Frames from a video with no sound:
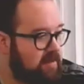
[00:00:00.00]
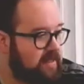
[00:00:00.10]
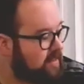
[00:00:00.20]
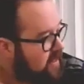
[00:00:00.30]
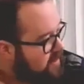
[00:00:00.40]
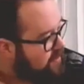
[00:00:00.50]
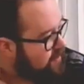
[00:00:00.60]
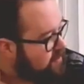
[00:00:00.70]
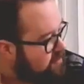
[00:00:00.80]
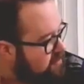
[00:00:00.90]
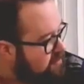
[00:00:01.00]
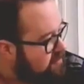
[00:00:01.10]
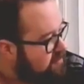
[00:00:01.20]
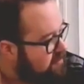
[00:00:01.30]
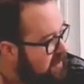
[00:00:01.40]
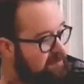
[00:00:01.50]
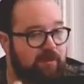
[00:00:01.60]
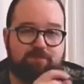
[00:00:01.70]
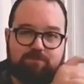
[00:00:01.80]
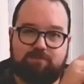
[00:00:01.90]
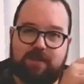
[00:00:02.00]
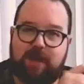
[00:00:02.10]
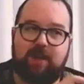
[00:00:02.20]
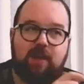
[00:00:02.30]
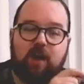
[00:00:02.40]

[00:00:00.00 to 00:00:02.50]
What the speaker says: believe I said that either. I'm good. I